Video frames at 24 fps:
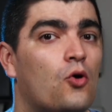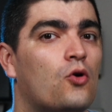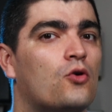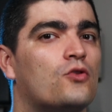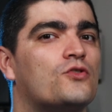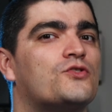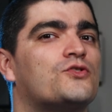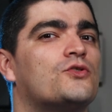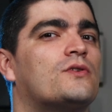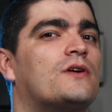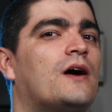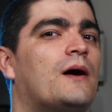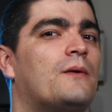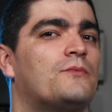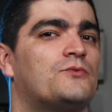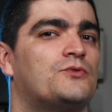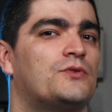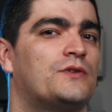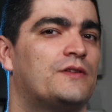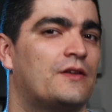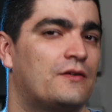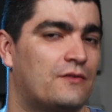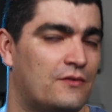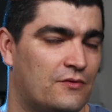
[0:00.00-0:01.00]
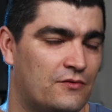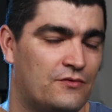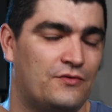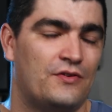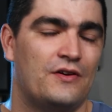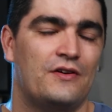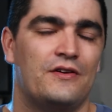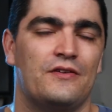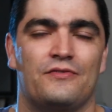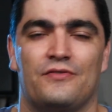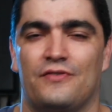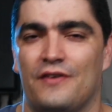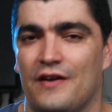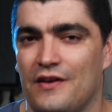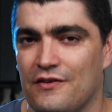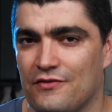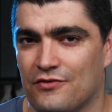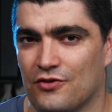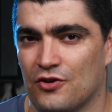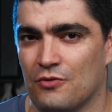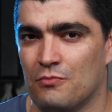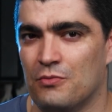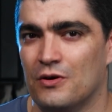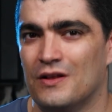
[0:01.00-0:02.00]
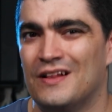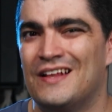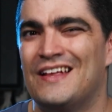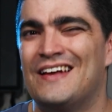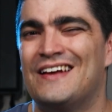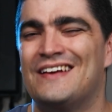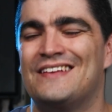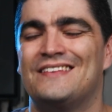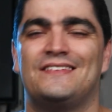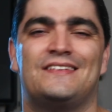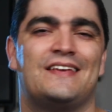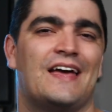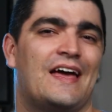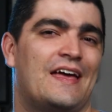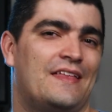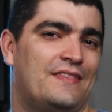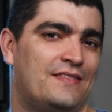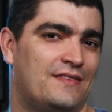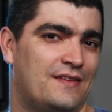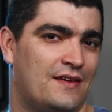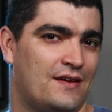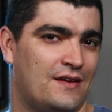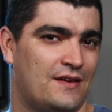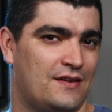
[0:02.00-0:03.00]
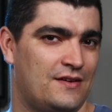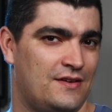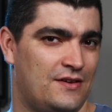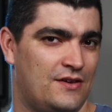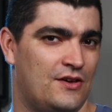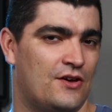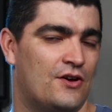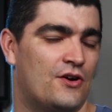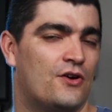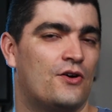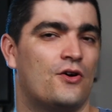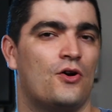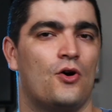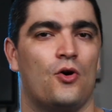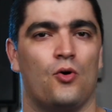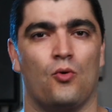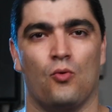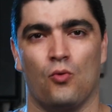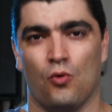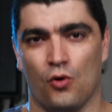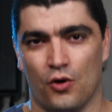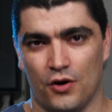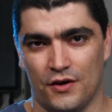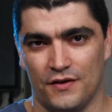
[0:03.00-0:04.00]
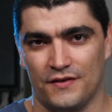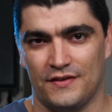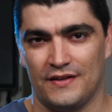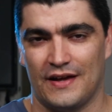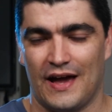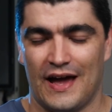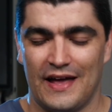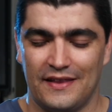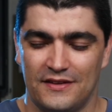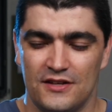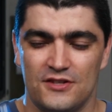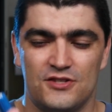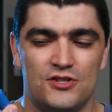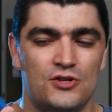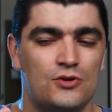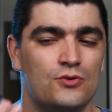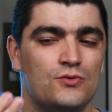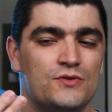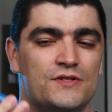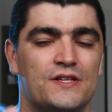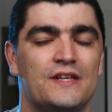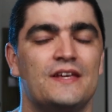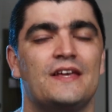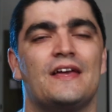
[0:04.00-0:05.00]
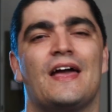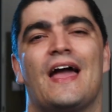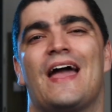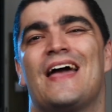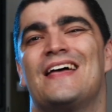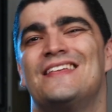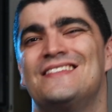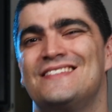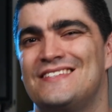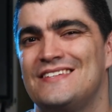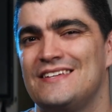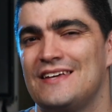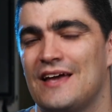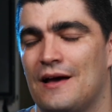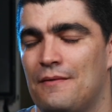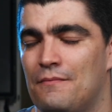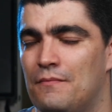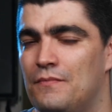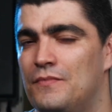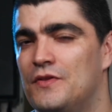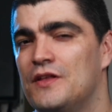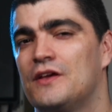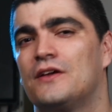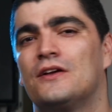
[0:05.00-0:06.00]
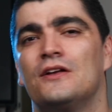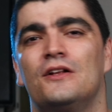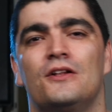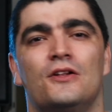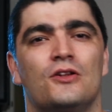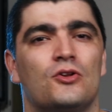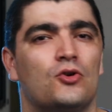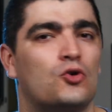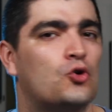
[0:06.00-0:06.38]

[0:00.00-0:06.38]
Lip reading: also comes with a very favorable 10-year warranty and is using NCM, nickel,